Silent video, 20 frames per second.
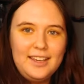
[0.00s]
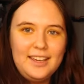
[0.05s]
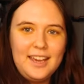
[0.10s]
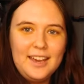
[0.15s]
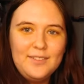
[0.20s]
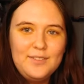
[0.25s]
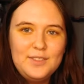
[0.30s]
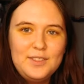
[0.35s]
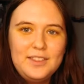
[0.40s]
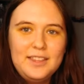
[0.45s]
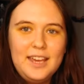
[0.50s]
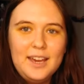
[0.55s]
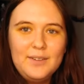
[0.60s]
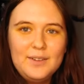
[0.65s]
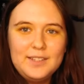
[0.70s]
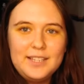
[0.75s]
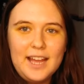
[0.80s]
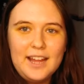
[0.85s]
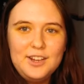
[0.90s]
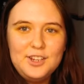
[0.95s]
give
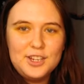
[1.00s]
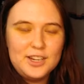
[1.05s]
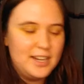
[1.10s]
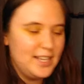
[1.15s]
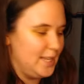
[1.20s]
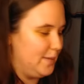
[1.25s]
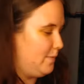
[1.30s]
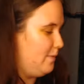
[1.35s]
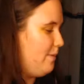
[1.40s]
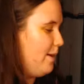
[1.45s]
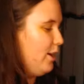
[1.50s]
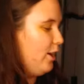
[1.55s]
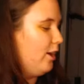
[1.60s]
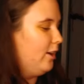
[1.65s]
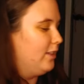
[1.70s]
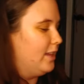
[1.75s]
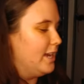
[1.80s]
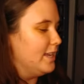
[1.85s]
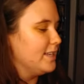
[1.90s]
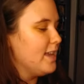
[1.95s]
give attention to some of my
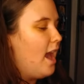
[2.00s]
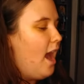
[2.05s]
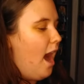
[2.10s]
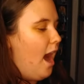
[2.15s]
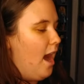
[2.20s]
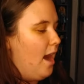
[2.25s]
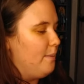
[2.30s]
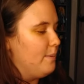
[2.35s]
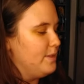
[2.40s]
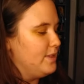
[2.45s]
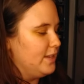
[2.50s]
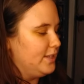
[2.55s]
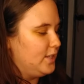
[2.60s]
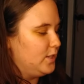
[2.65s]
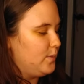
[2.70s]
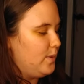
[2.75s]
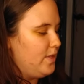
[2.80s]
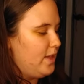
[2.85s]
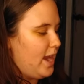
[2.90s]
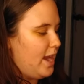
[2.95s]
girlies. Um, this
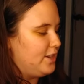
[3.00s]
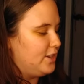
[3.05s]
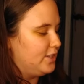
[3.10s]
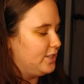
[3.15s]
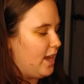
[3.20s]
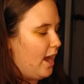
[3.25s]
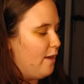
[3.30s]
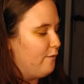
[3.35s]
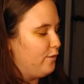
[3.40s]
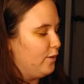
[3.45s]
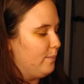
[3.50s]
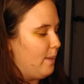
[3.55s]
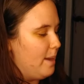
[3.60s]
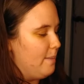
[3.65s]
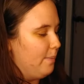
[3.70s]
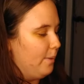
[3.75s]
is one that I just got for my